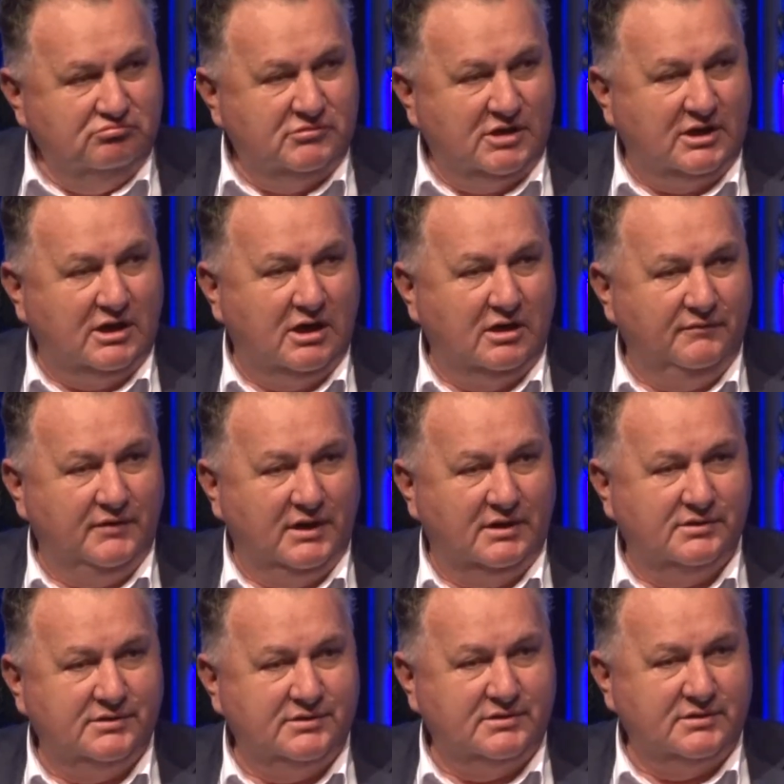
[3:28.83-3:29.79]
the
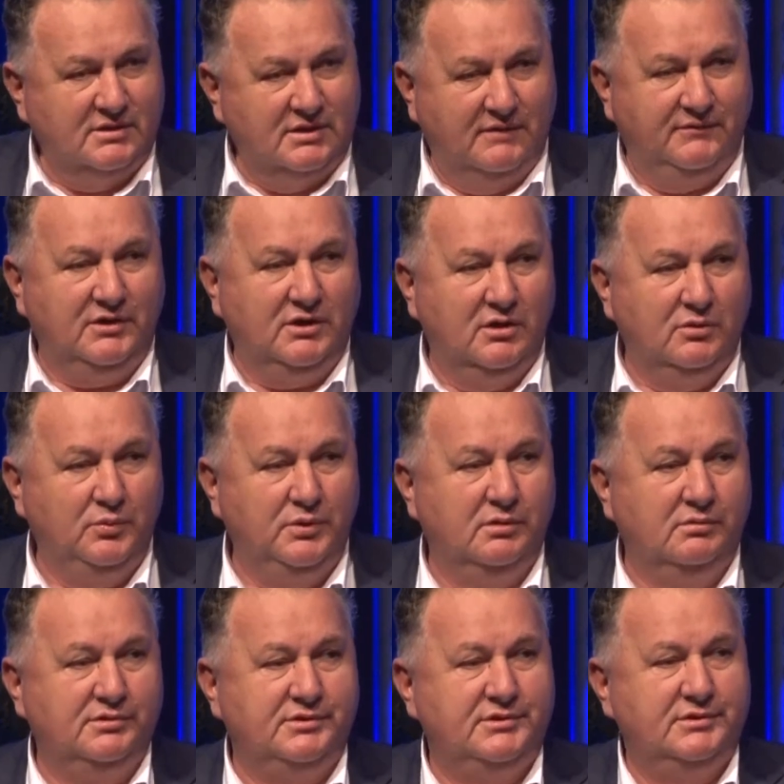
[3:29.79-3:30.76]
caravans having no
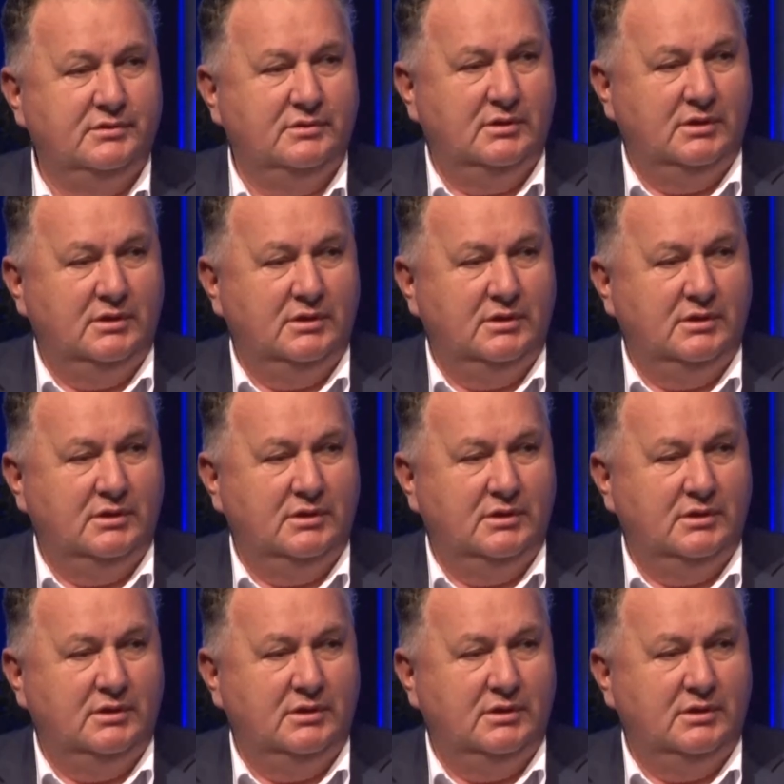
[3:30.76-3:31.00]
wheels.